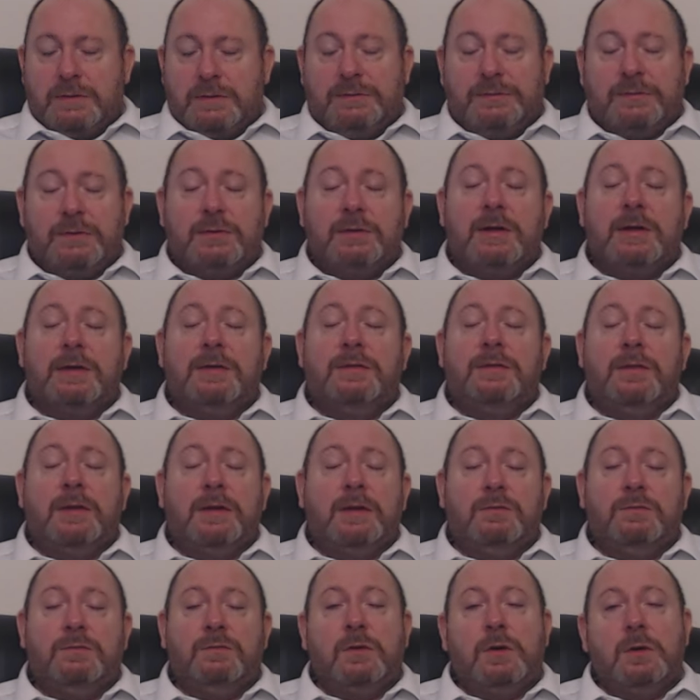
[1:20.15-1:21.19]
so yeah,
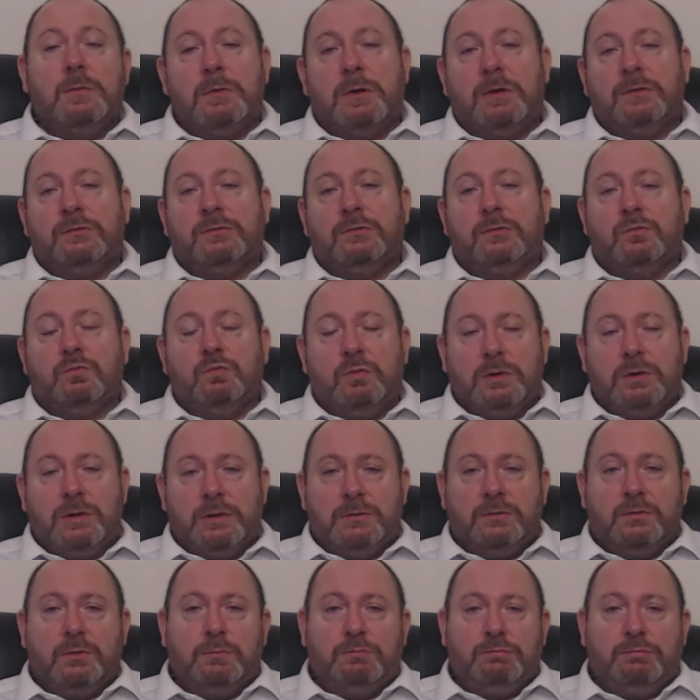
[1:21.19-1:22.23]
thank you very much. I
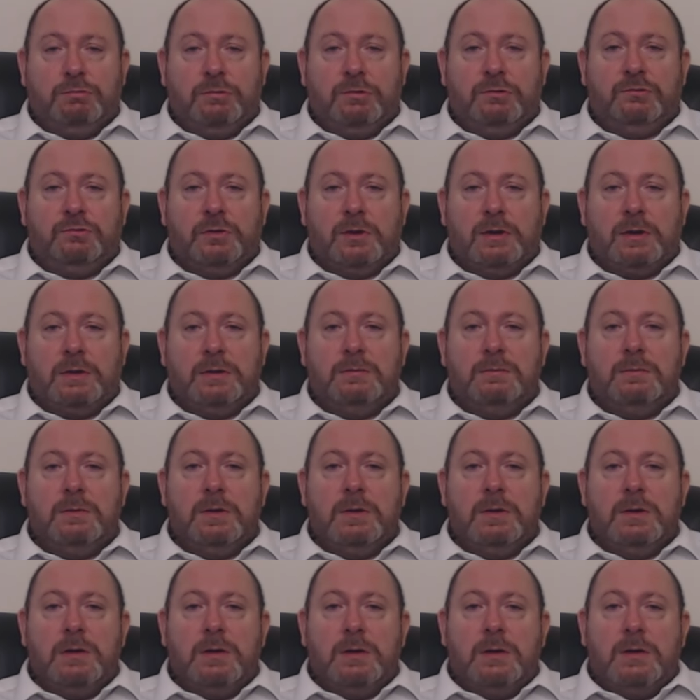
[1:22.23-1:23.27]
really do appreciate
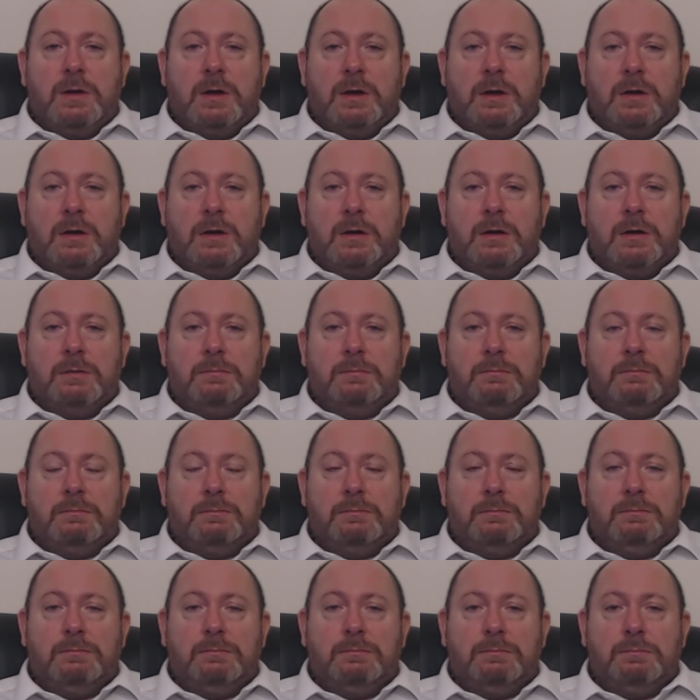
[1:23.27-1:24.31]
uh,
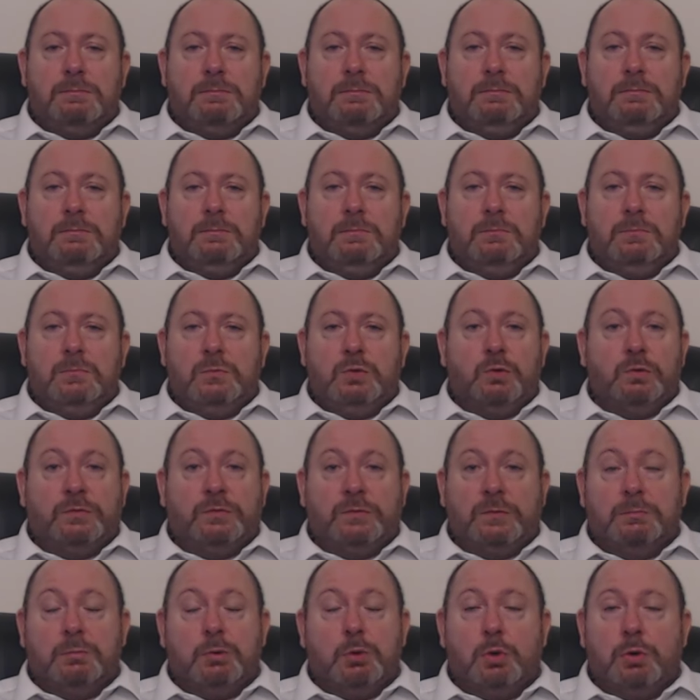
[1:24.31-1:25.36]
your
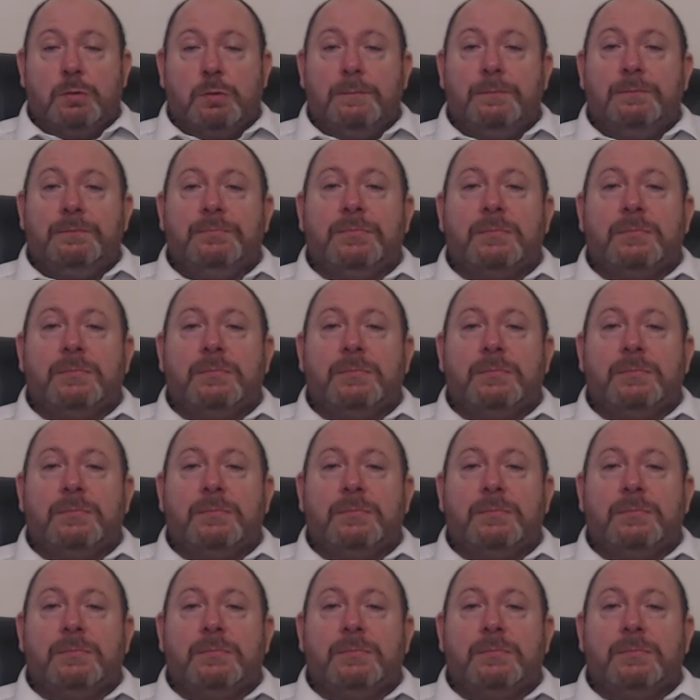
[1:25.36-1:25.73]
support.